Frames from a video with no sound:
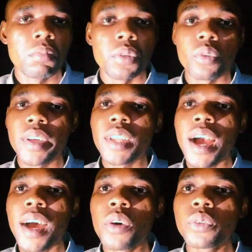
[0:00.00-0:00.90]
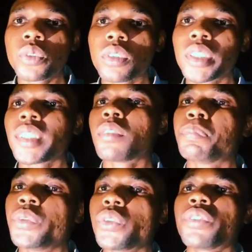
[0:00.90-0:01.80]
You learn how to create
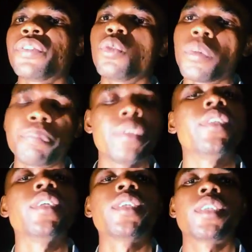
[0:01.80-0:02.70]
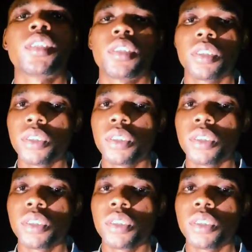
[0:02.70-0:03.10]
beautiful web pages